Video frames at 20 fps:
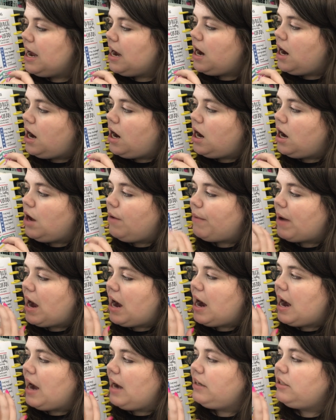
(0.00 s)

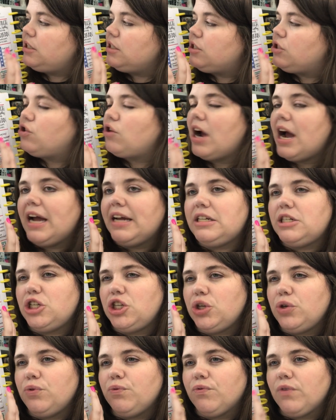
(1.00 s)
I just try
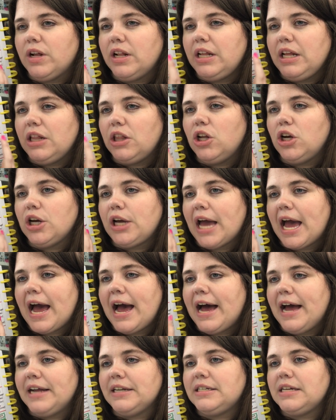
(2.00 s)
to really look
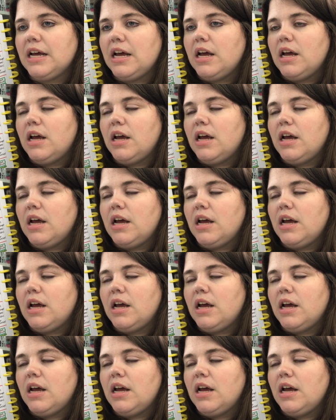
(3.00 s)
at